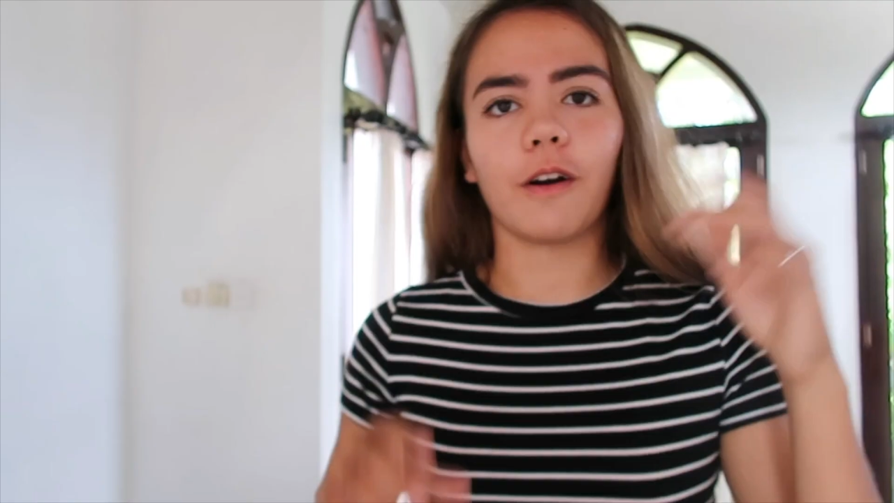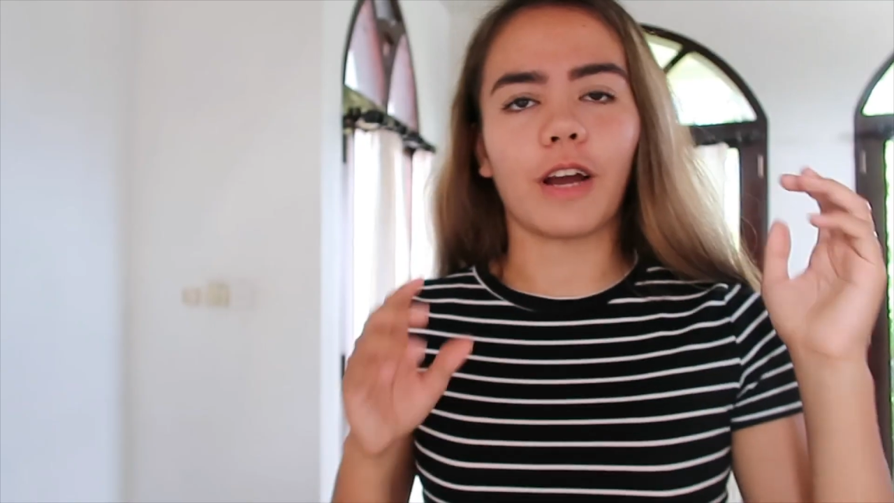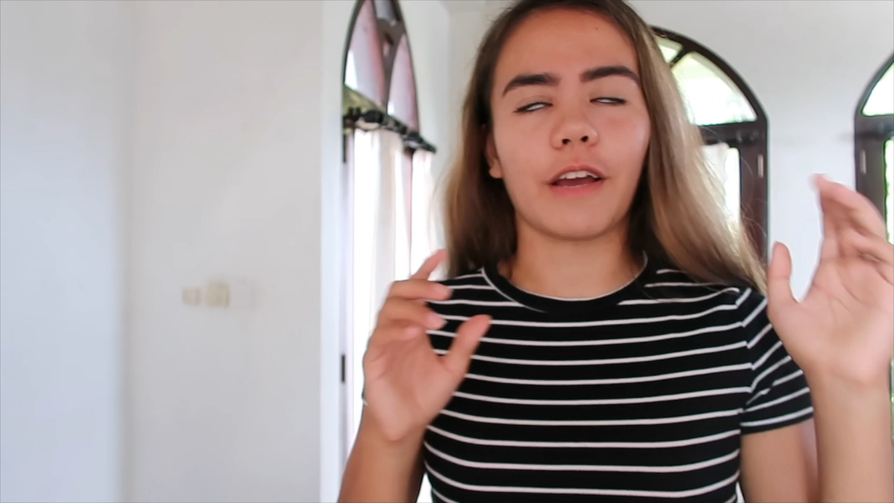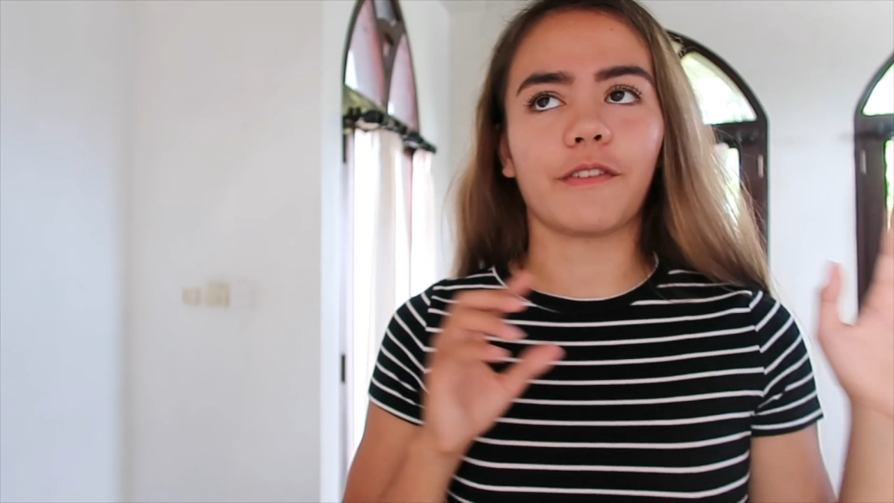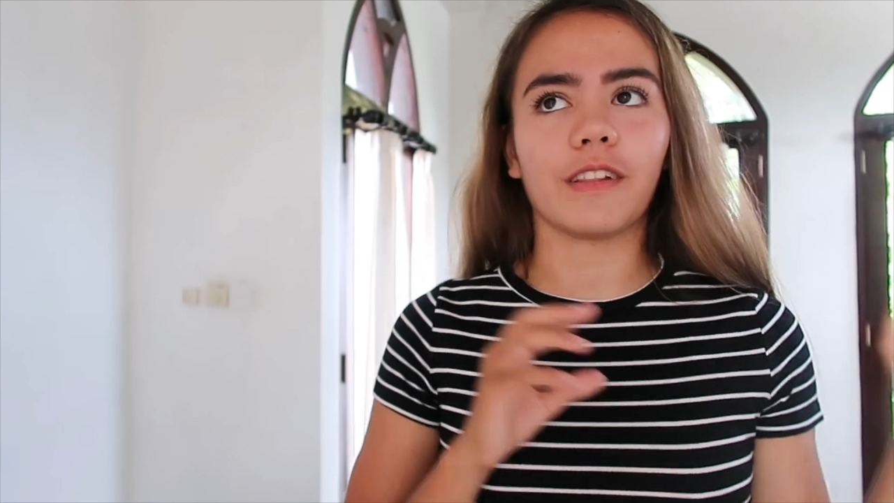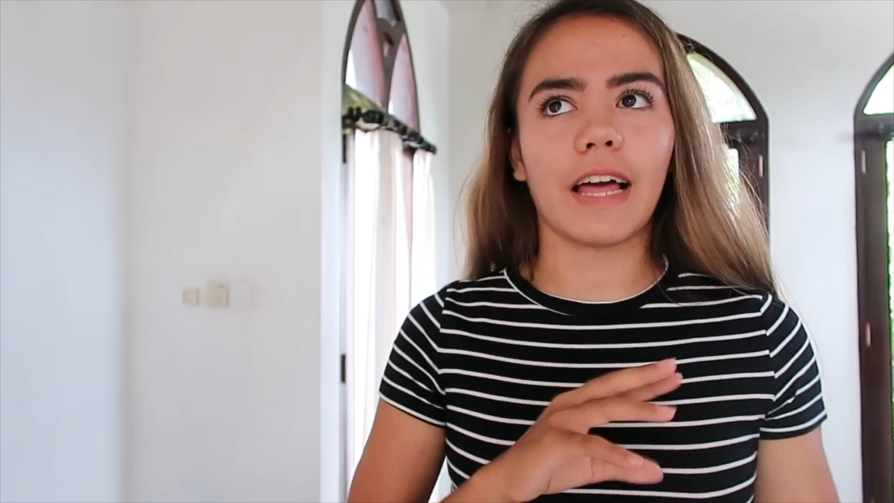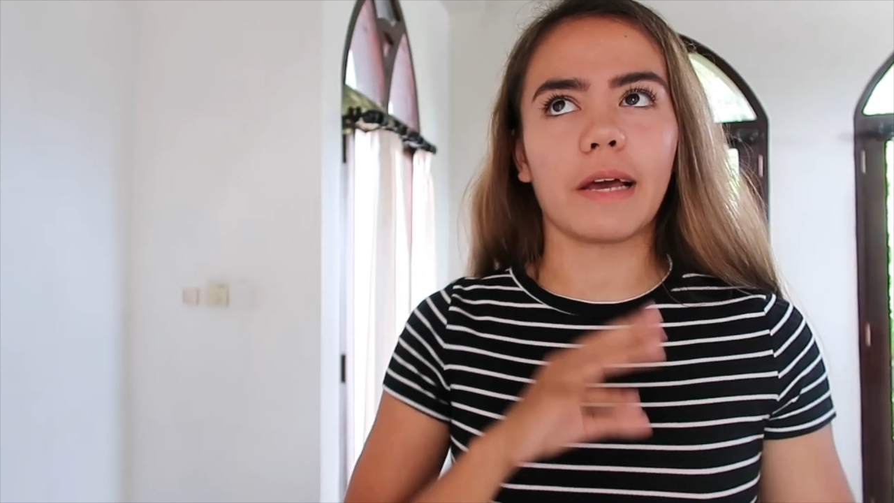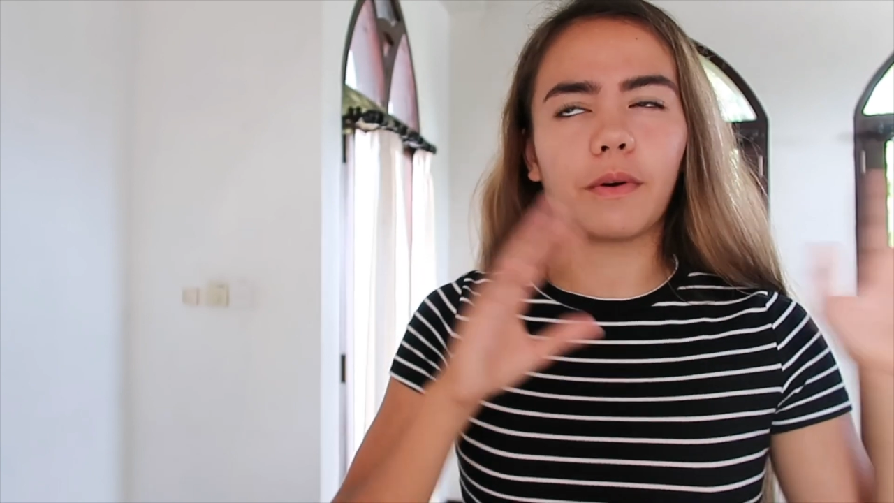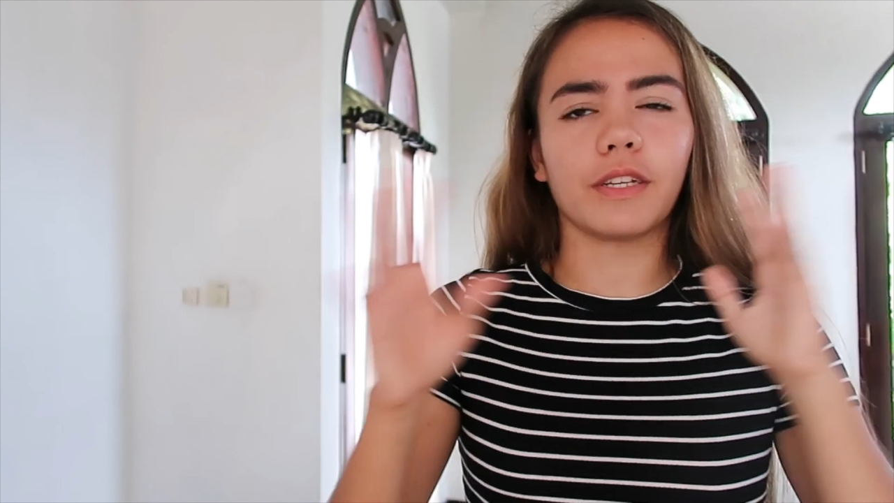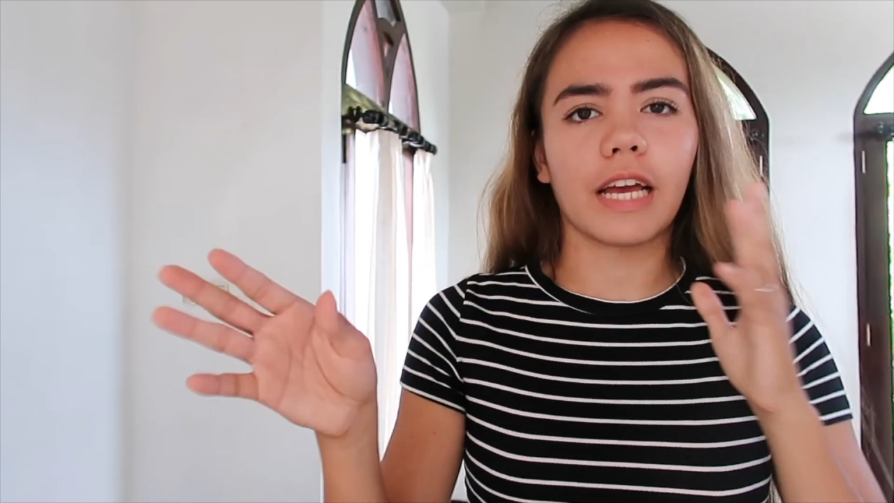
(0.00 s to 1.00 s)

Okay, for language